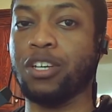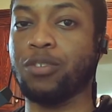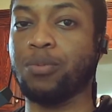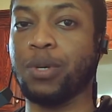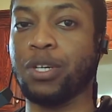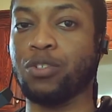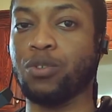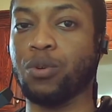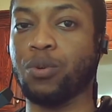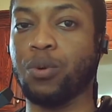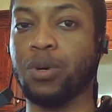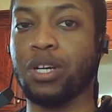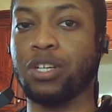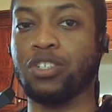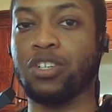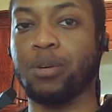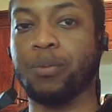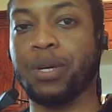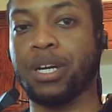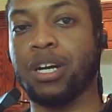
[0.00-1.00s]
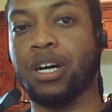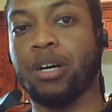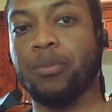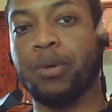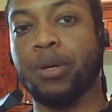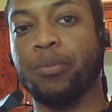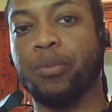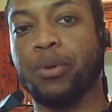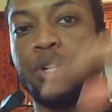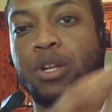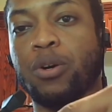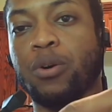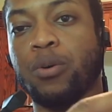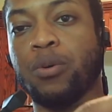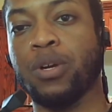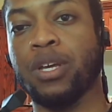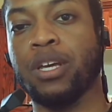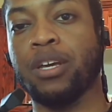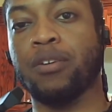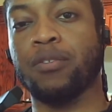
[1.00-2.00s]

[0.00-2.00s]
Any special requests, drop a comment below.